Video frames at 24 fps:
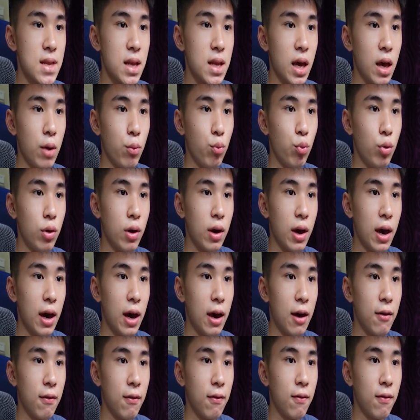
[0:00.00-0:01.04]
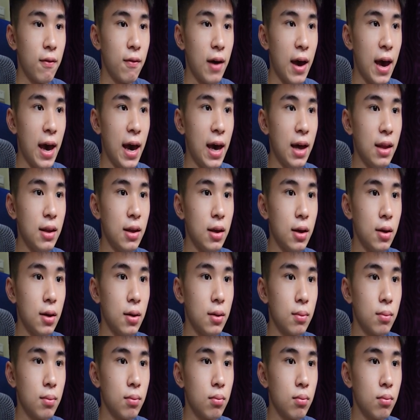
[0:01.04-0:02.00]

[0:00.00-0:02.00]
And we have added